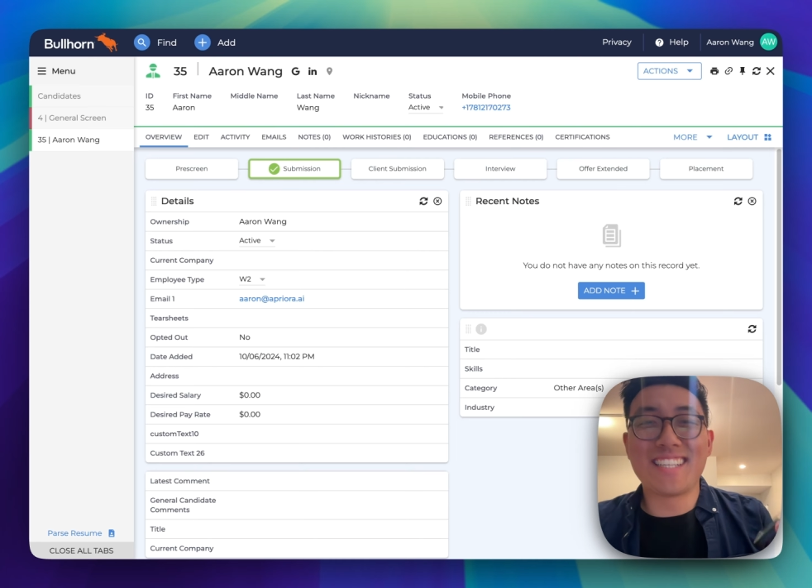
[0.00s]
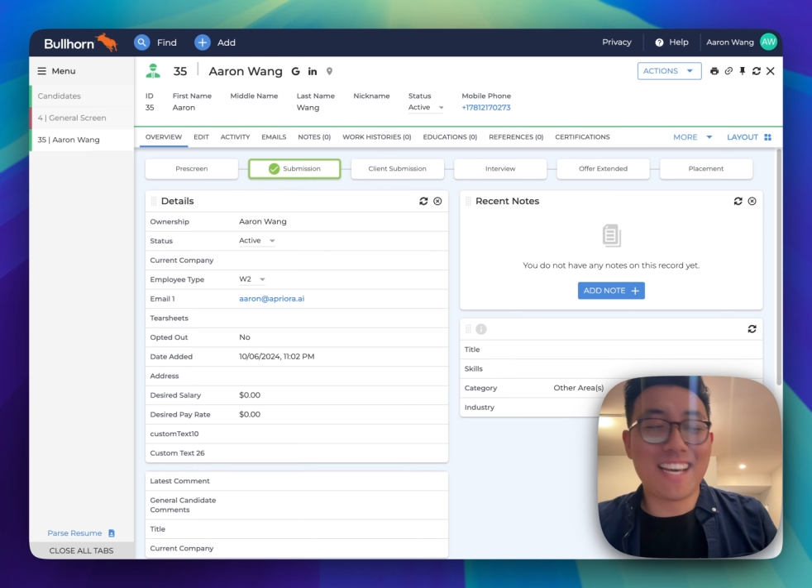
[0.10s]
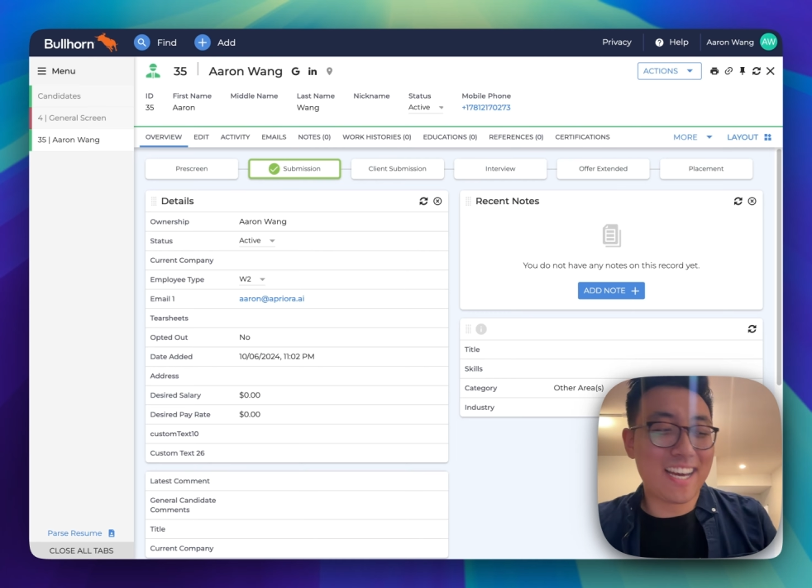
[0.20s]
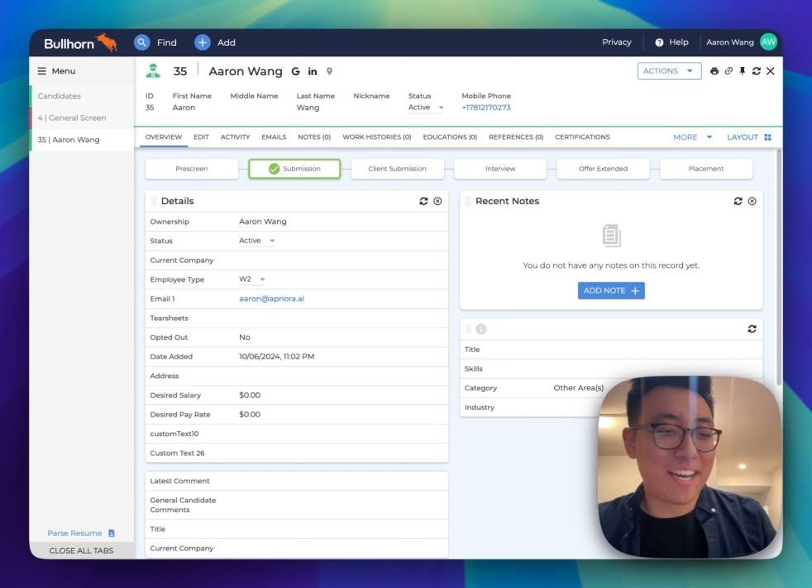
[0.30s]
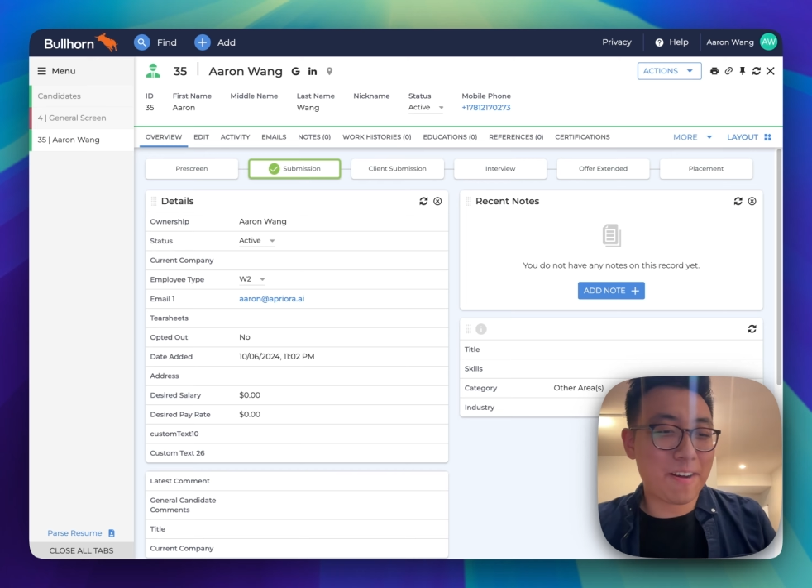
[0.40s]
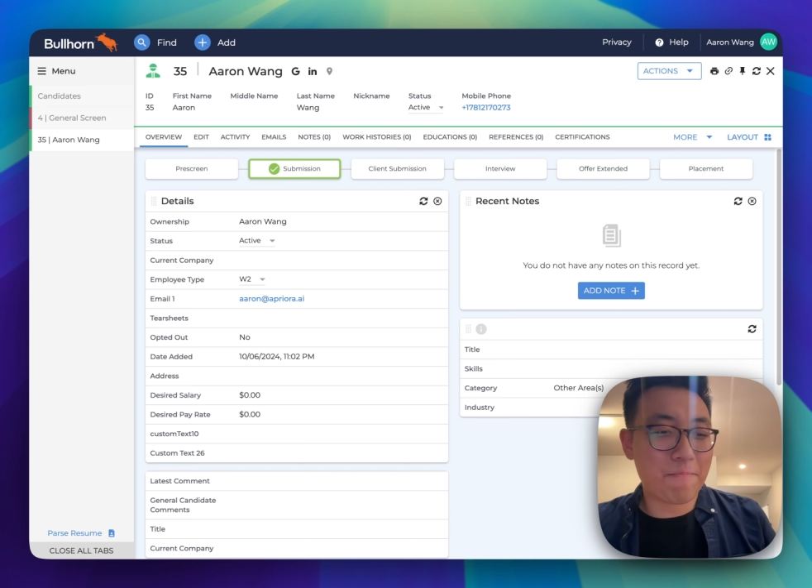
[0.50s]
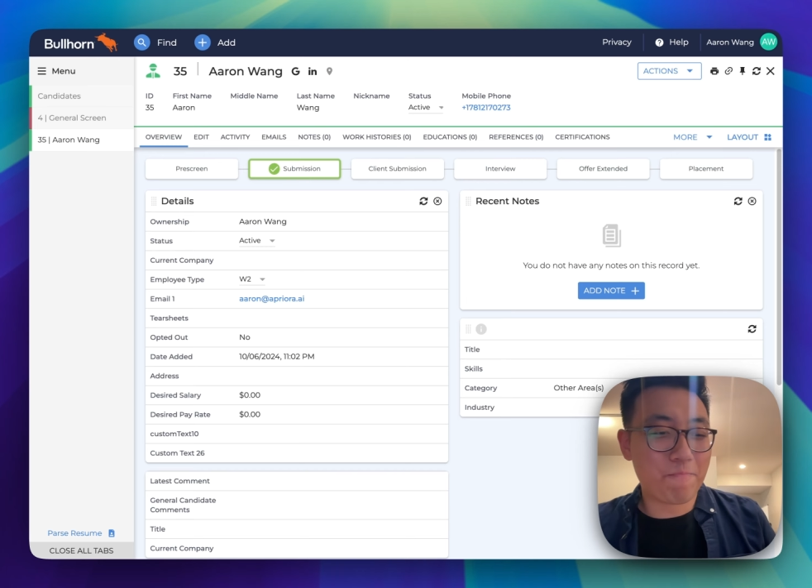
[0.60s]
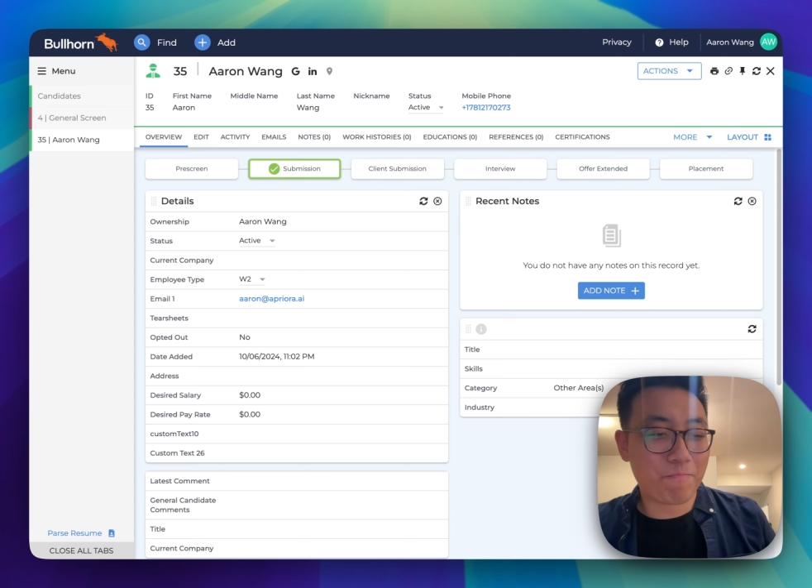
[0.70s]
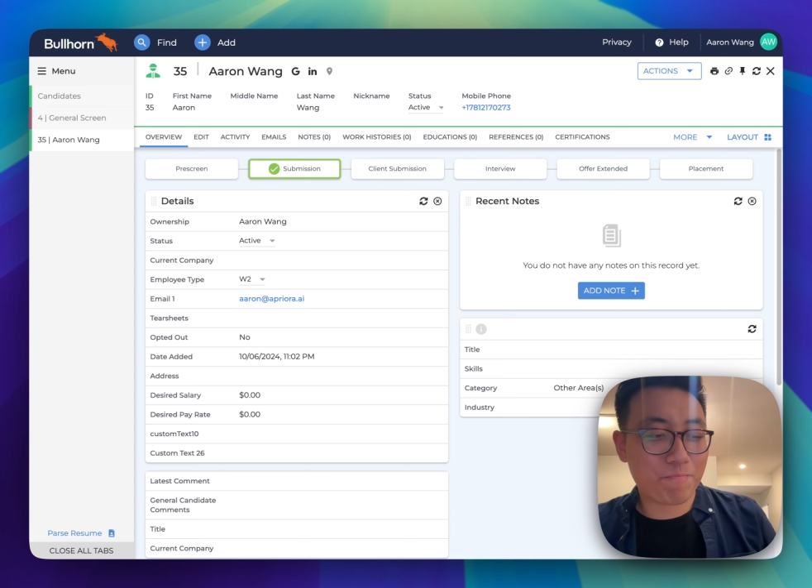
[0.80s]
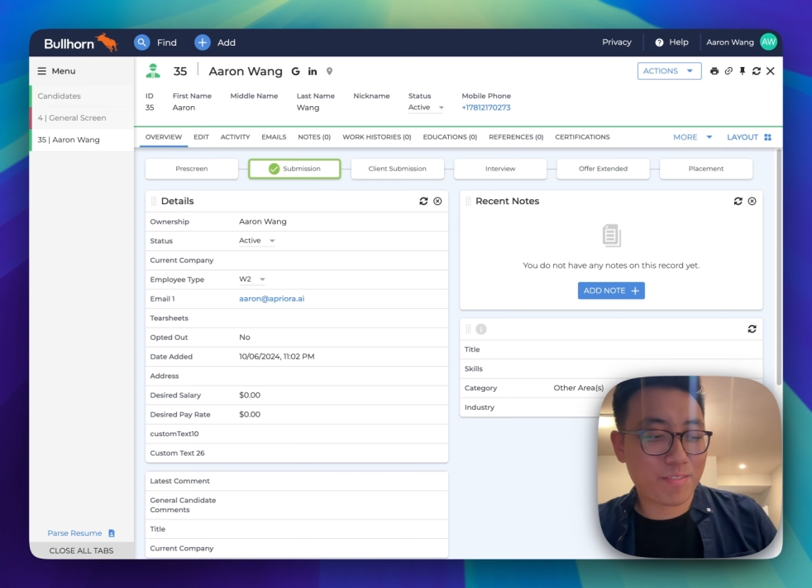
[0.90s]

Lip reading: that